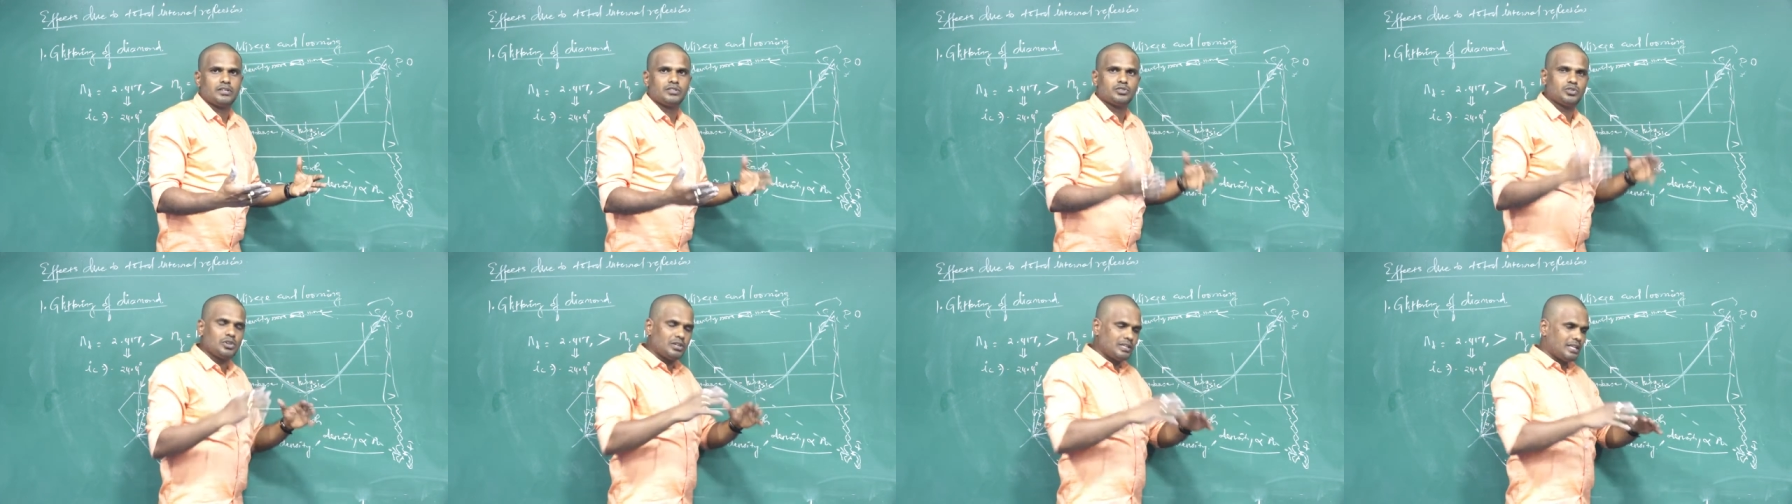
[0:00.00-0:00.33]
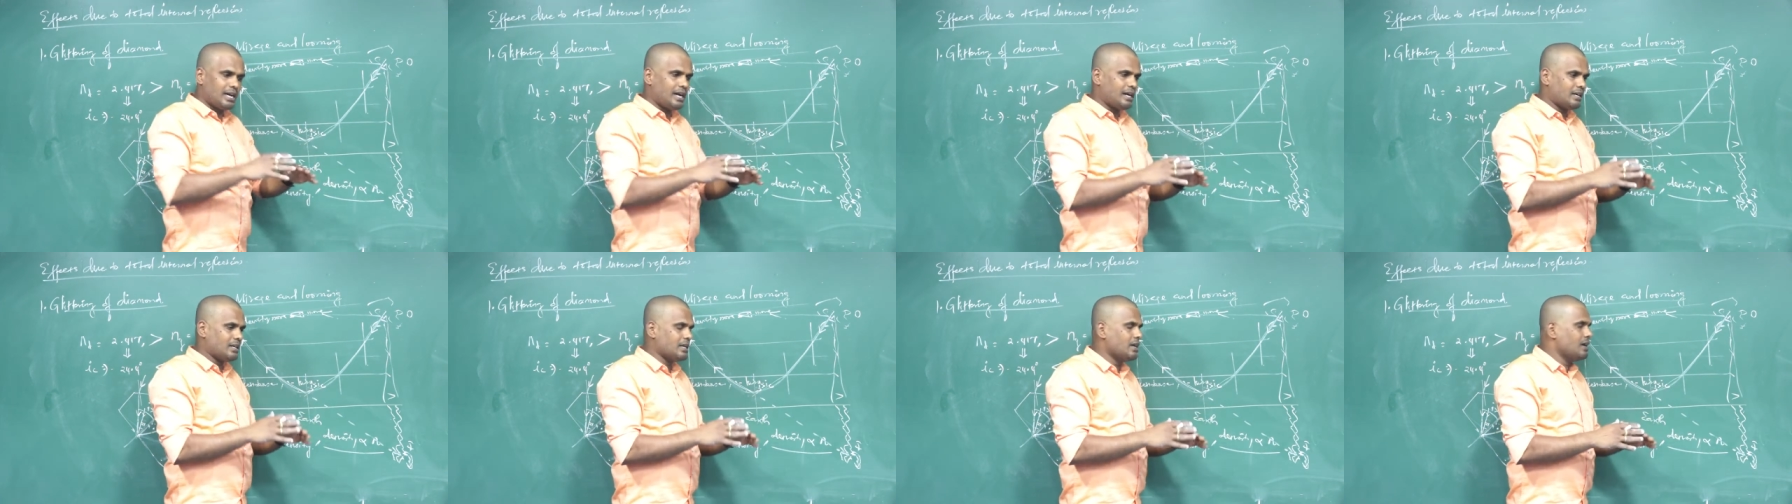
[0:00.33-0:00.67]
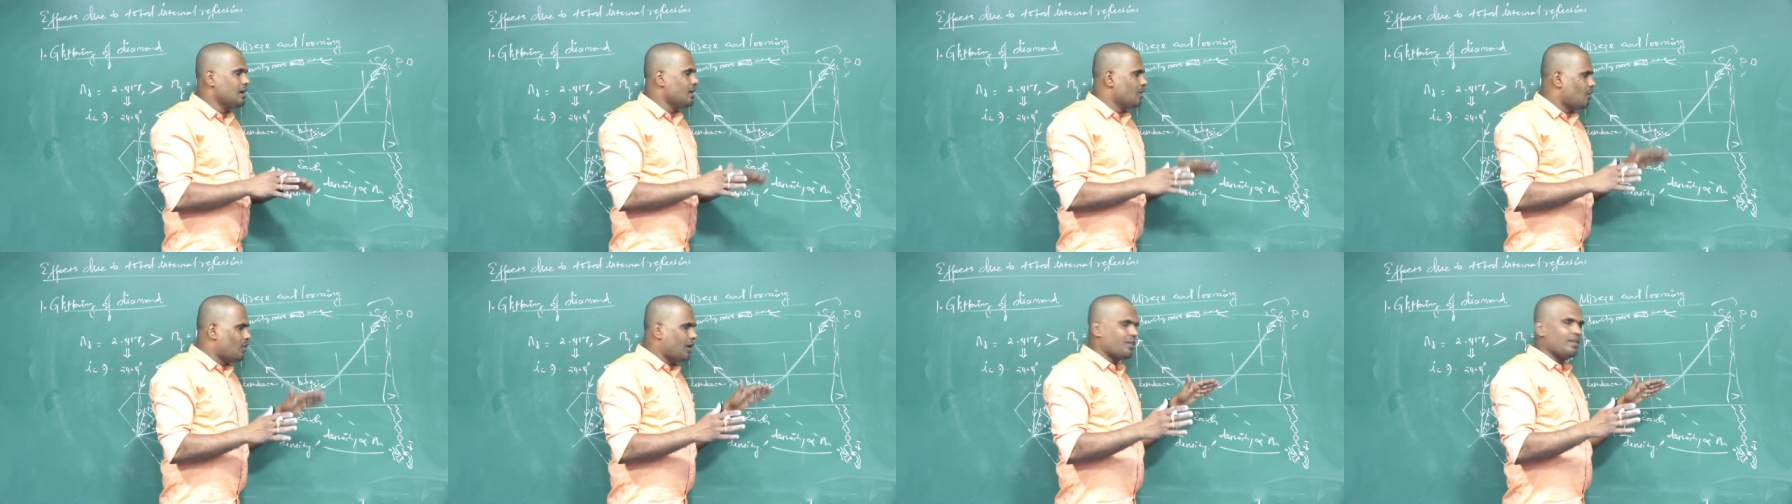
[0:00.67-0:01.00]
So that
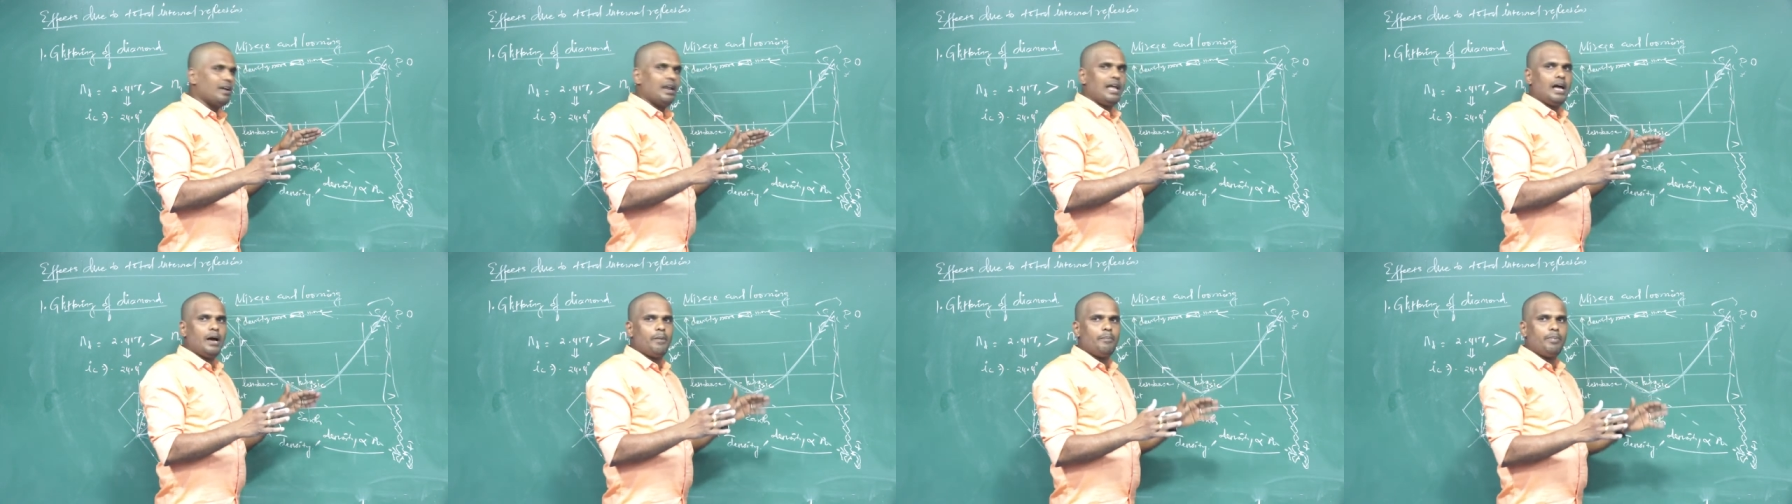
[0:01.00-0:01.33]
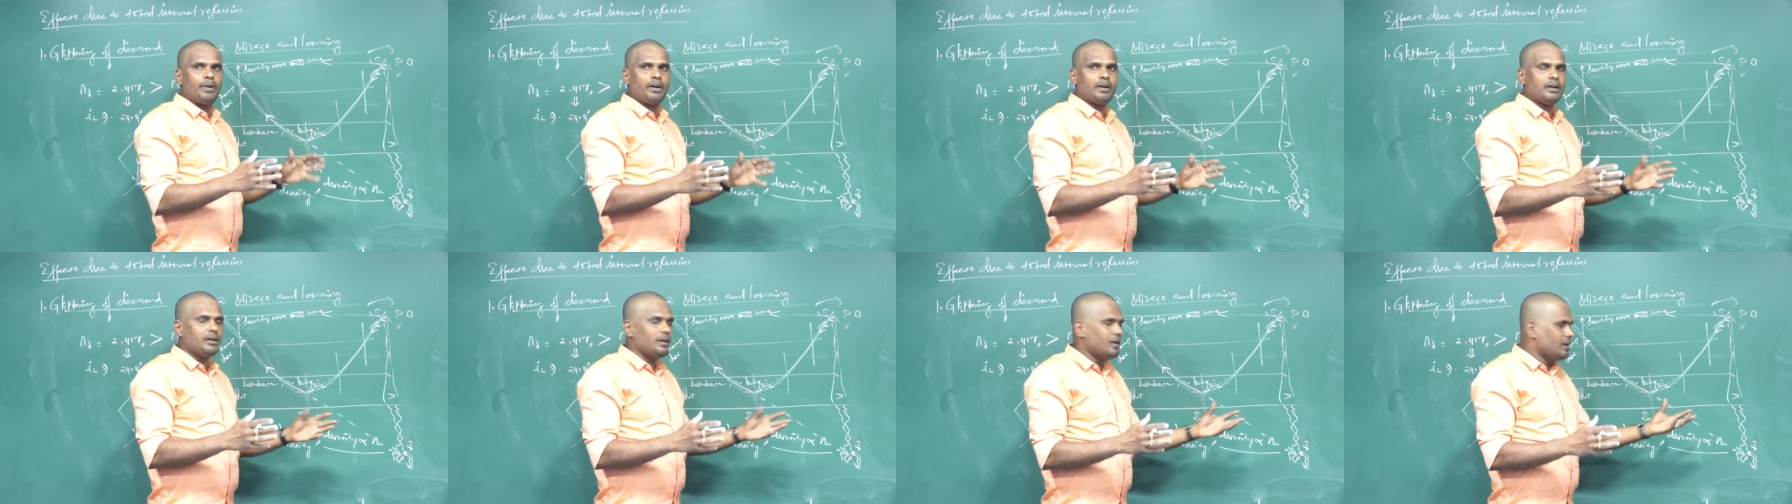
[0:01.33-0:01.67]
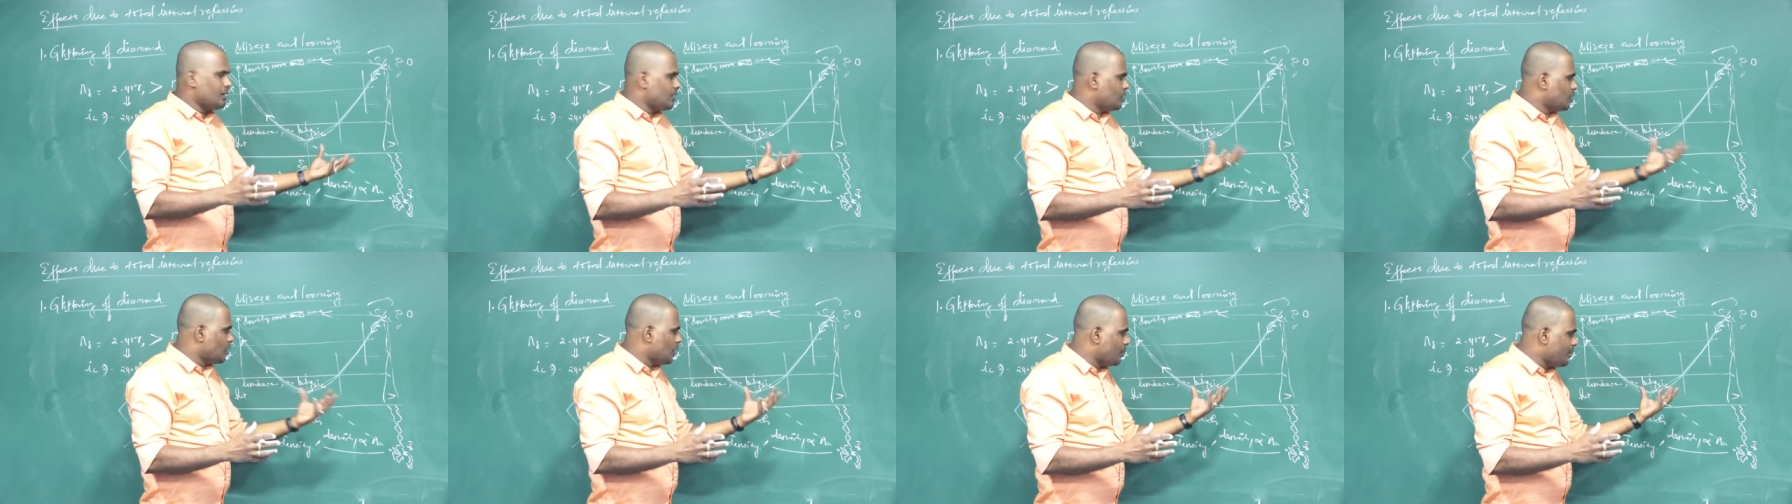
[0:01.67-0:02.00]
what will happen,
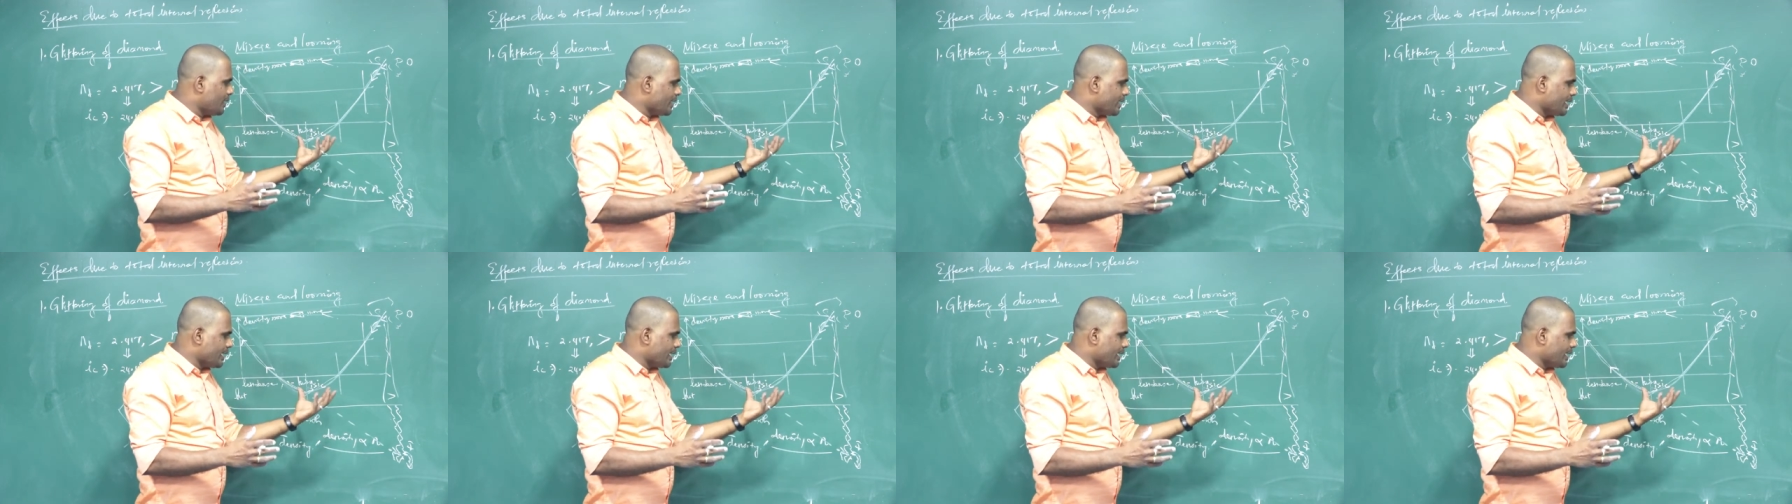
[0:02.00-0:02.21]
you will be